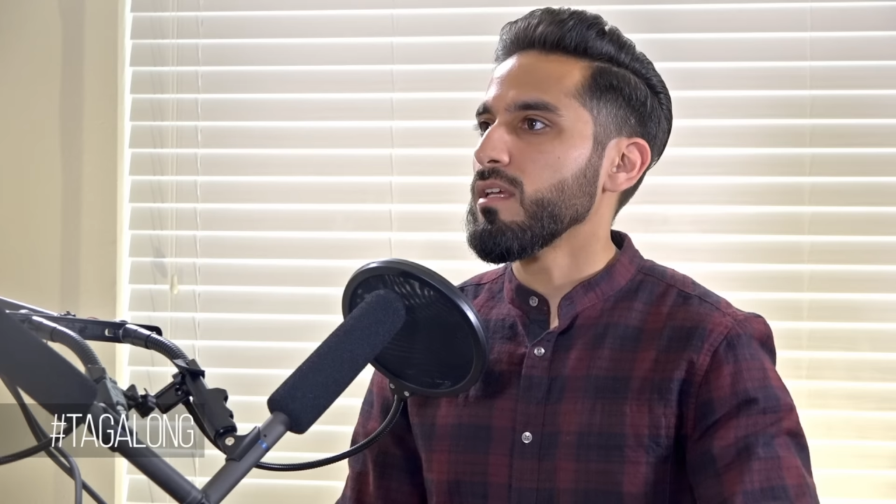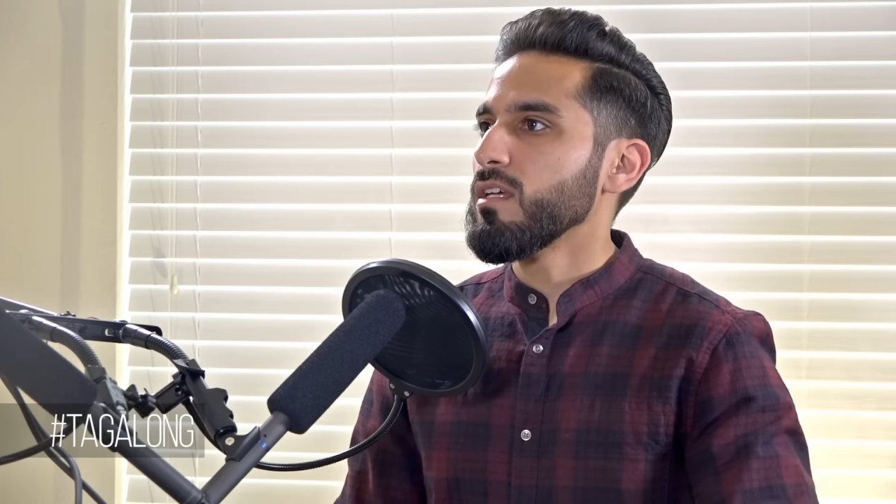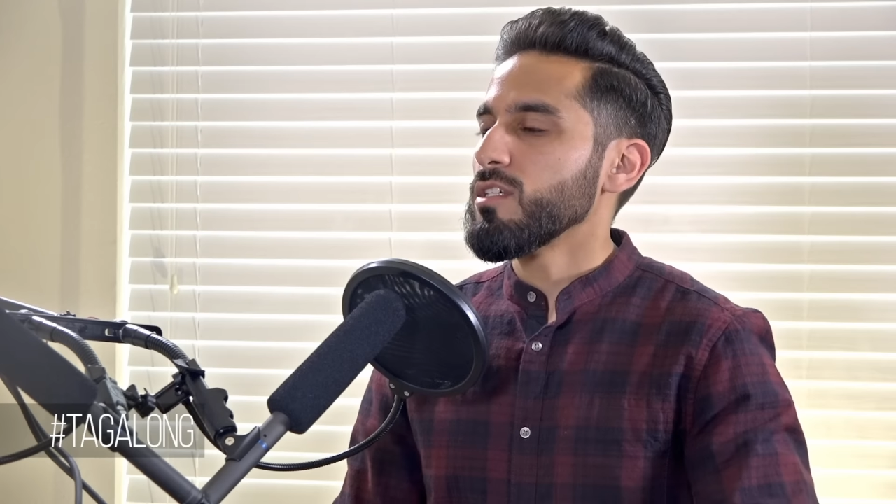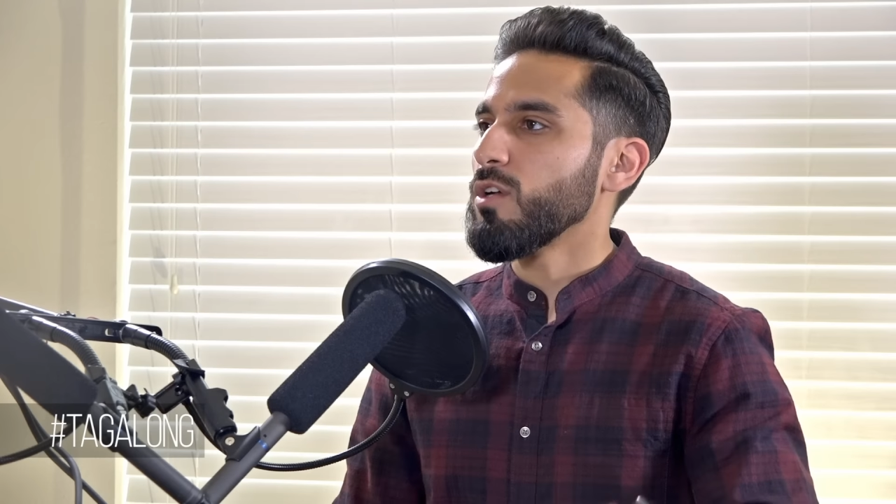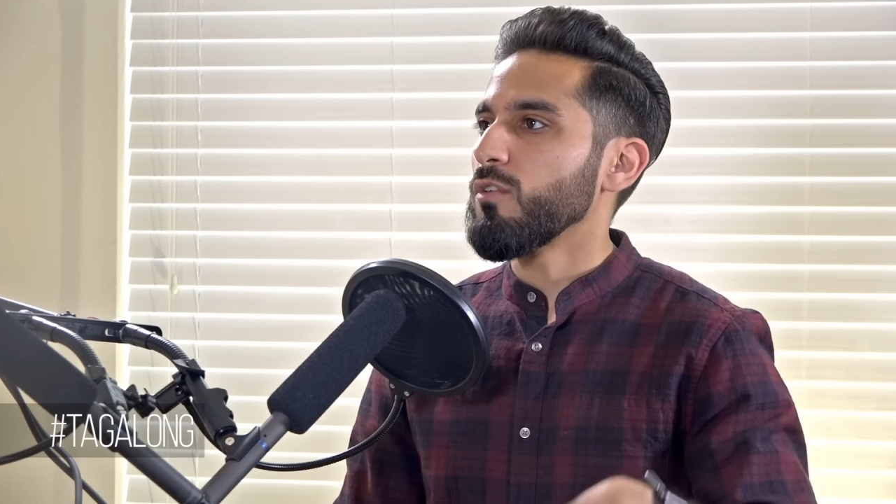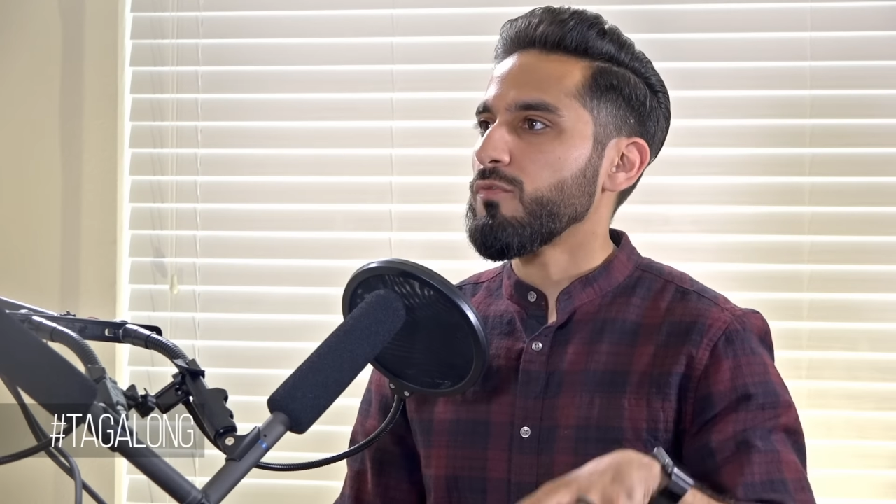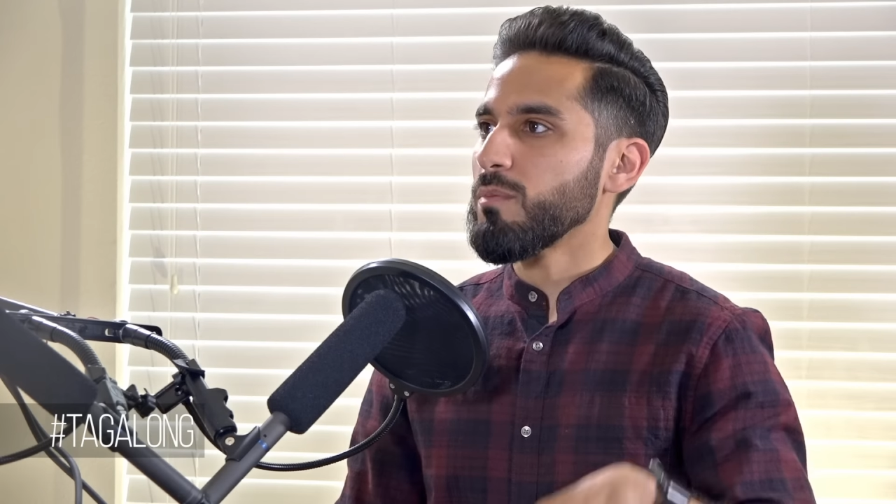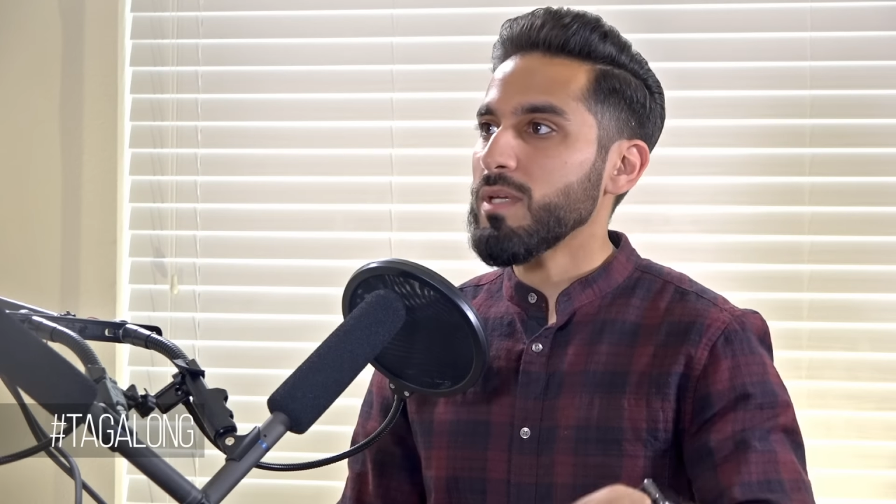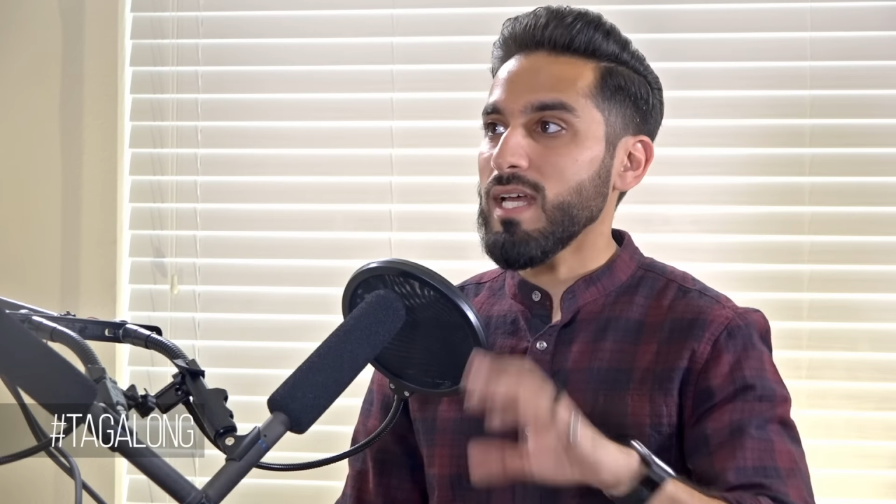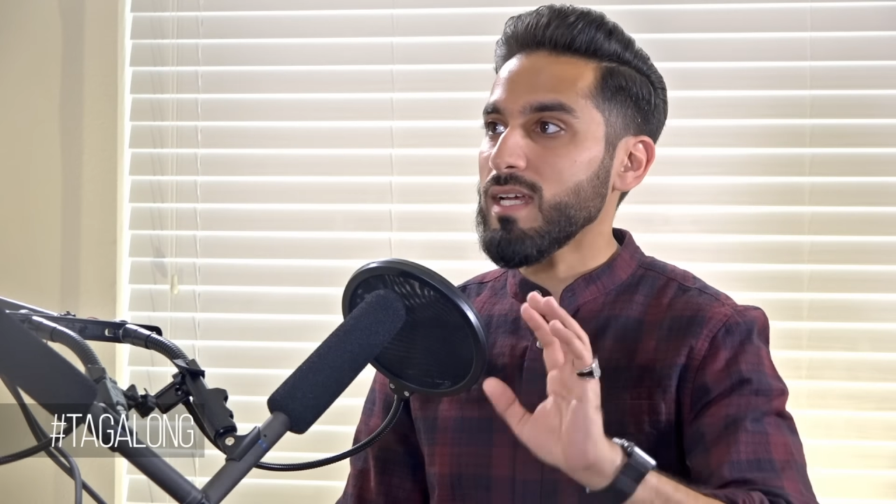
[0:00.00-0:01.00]
Okay. So for
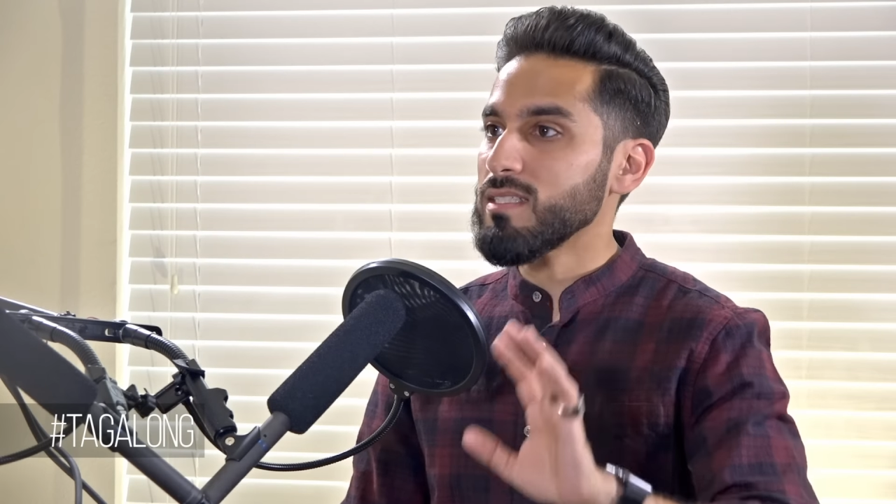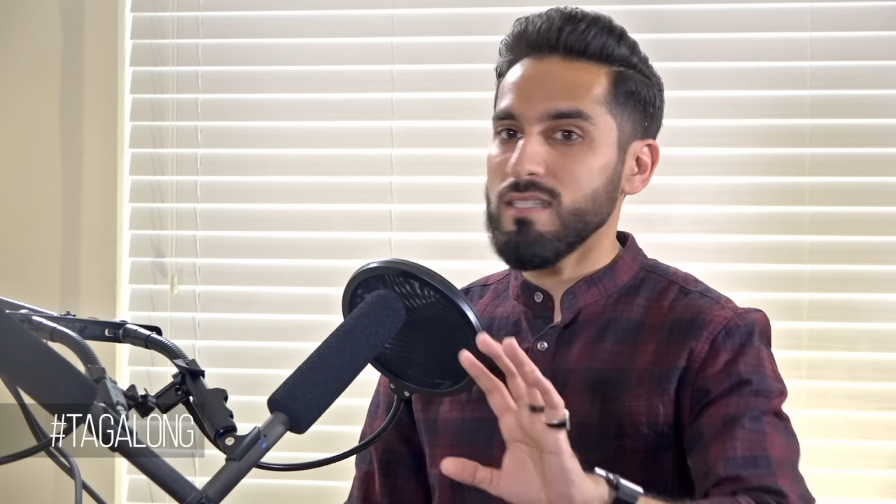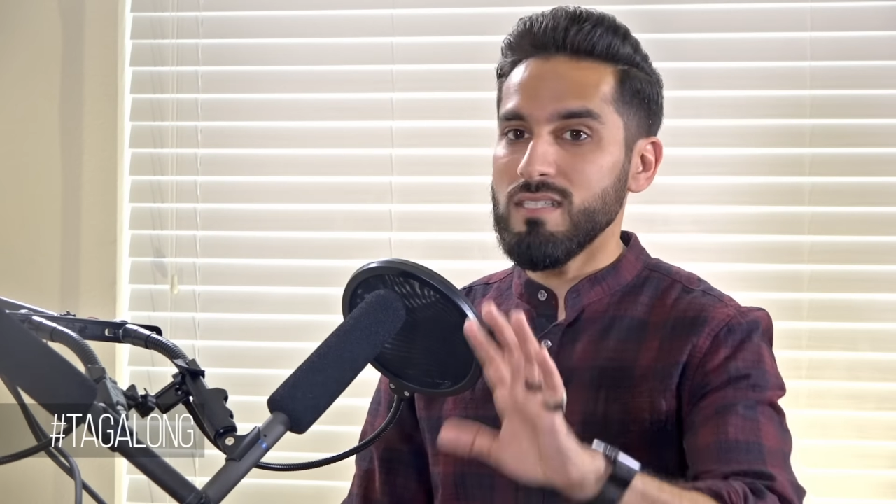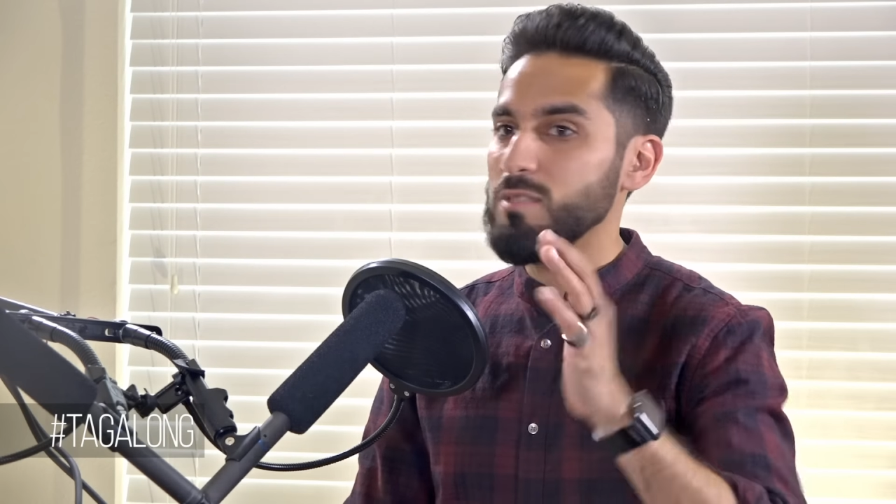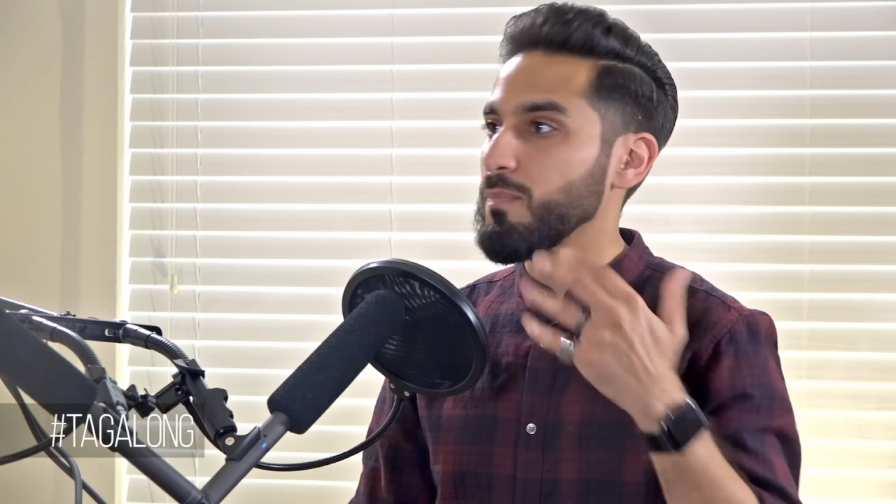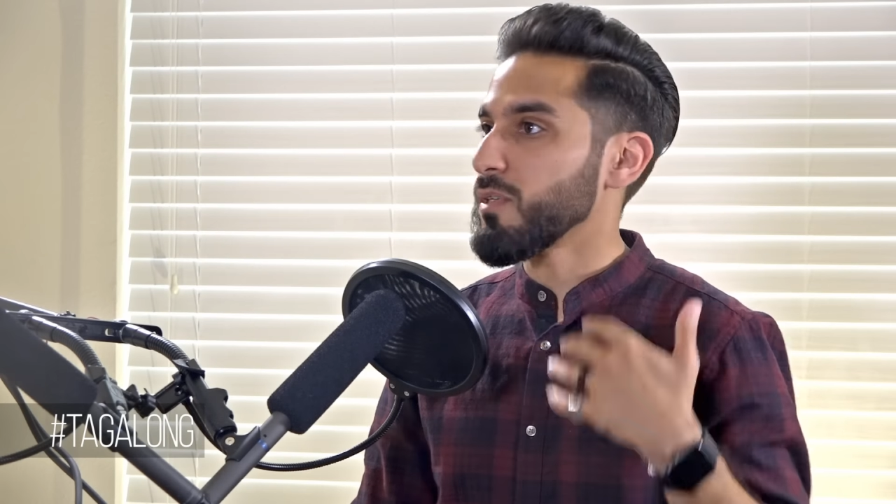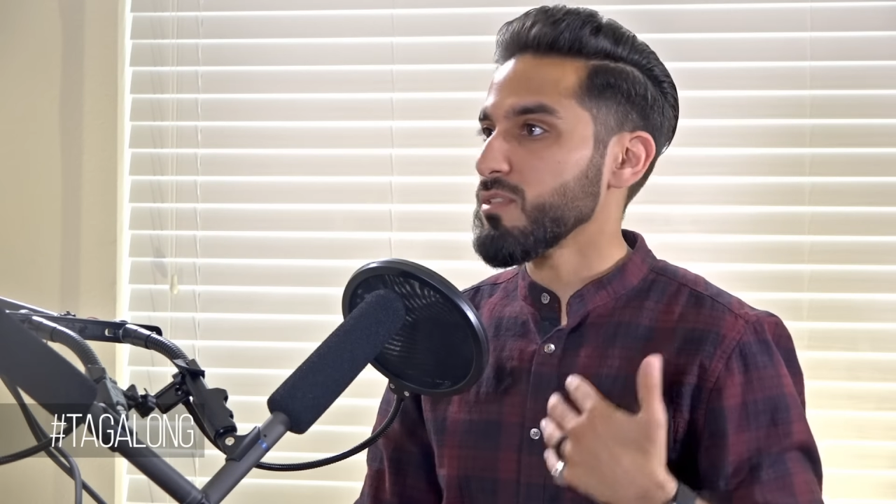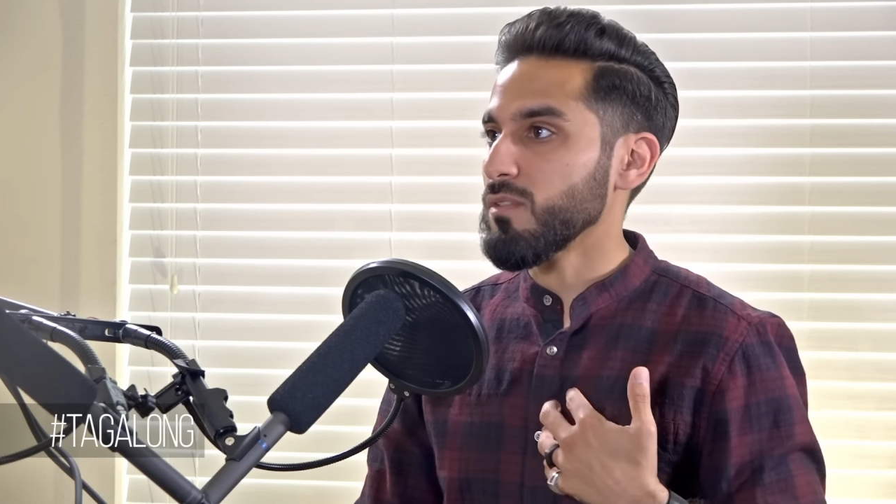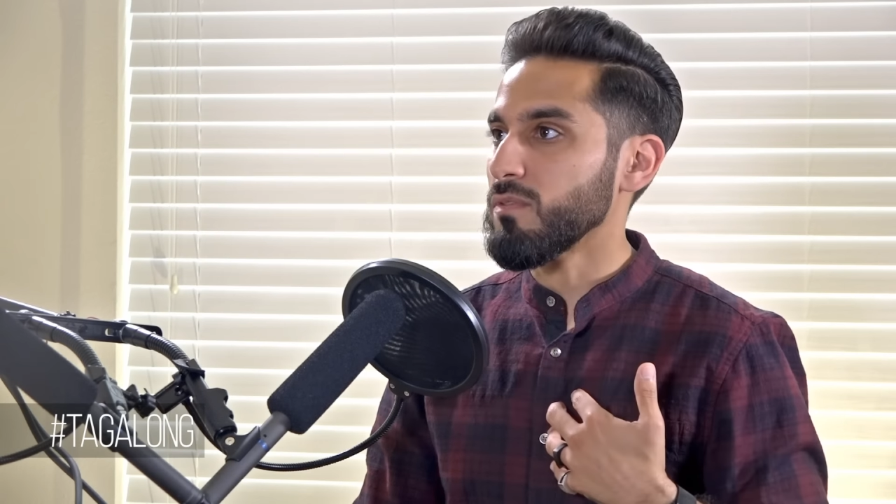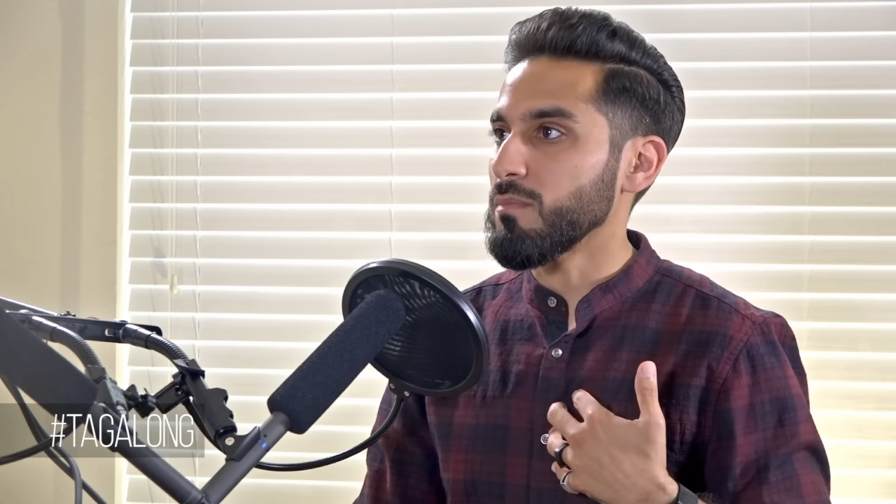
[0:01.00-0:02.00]
me, like I said, this is
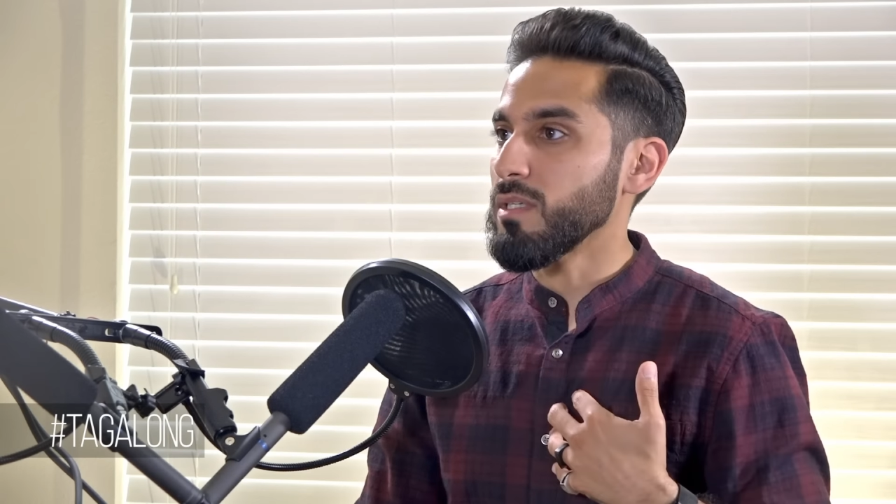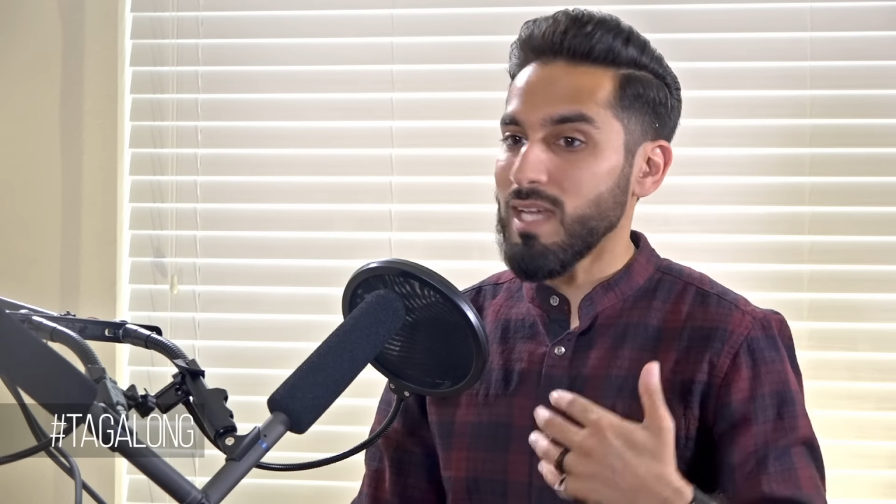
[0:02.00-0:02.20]
personal for me.